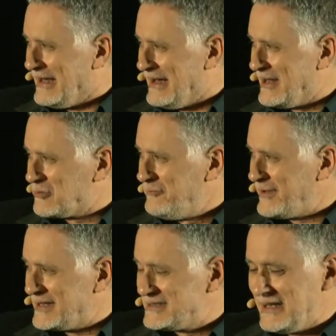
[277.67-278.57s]
the
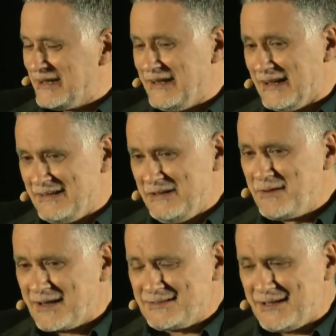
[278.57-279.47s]
title of the
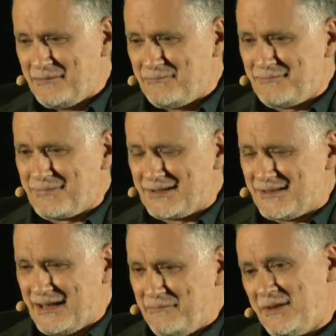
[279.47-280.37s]
conference and the
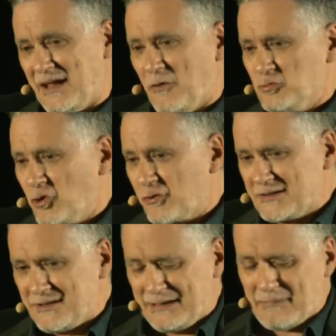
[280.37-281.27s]
book
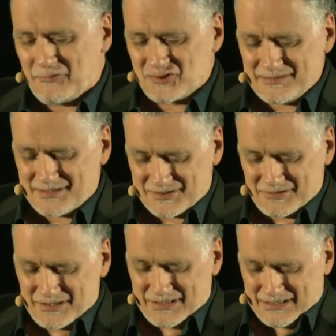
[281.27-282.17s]
that is
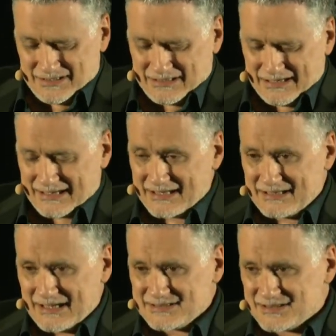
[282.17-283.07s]
presented and the
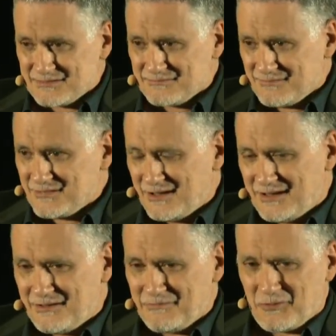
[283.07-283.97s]
author.
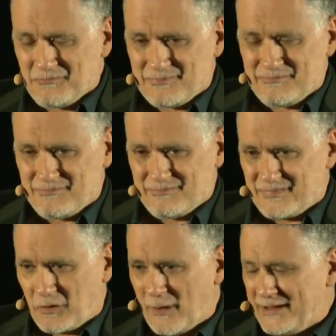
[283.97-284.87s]
And in this
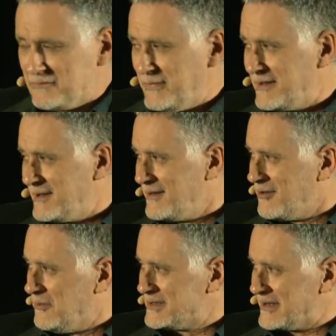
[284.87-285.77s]
specific
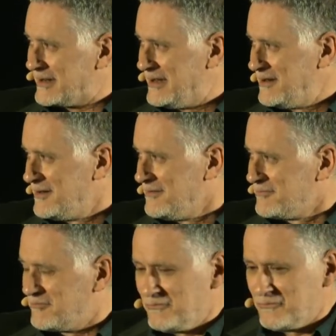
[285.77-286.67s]
case, The
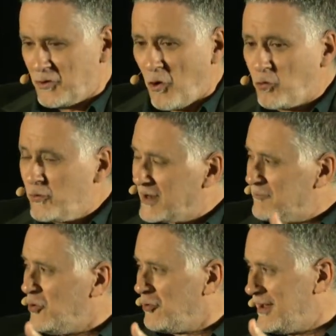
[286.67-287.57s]
Quiet Man,
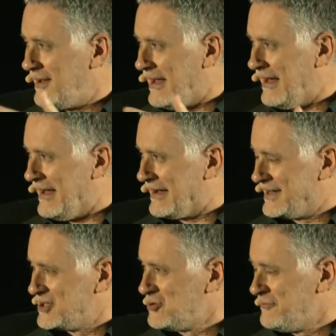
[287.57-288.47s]
well, I don't
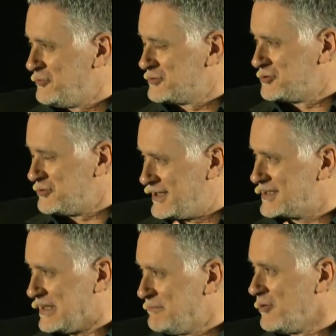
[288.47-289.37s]
really
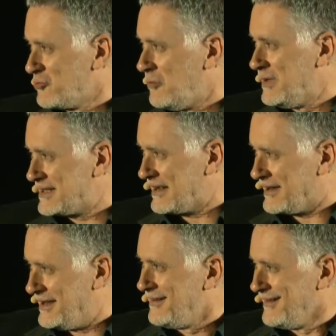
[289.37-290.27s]
know Chris OFFUT
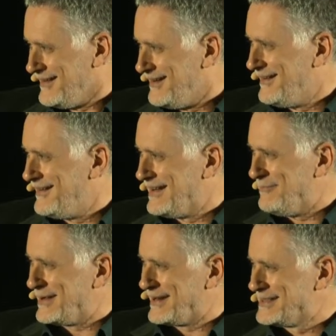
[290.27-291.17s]
very much, even
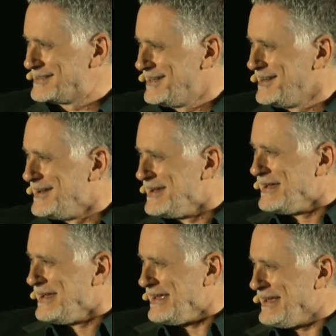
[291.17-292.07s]
if he looks
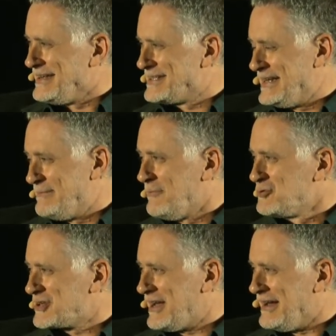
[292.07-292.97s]
like a quiet
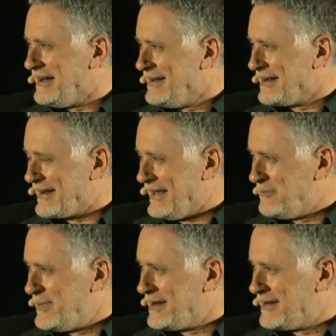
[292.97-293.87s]
man,
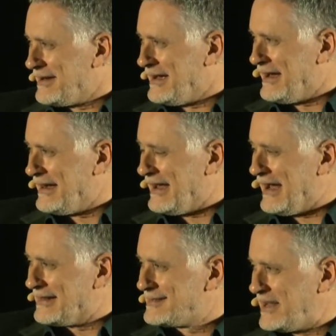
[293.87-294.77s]
apparently. So
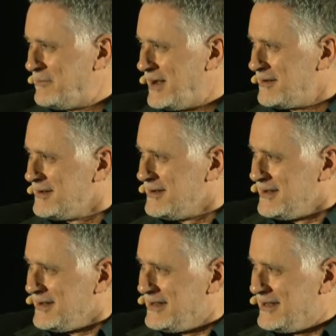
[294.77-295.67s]
if we
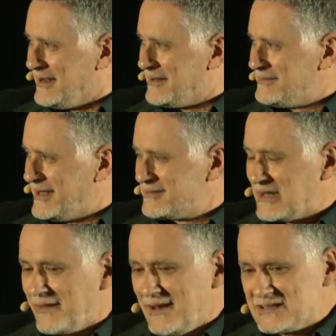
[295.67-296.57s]

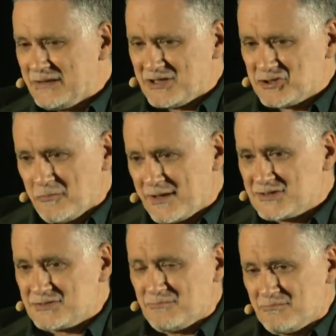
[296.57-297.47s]
look
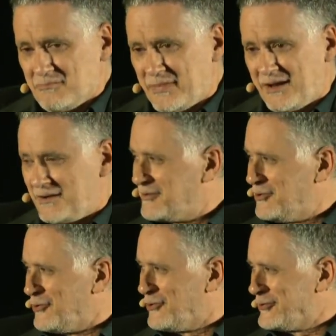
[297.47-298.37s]
sharply at the
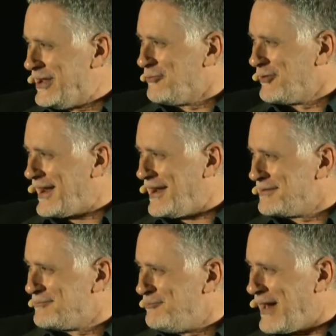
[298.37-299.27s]
topic
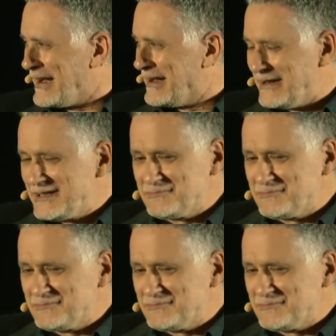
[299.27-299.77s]
in his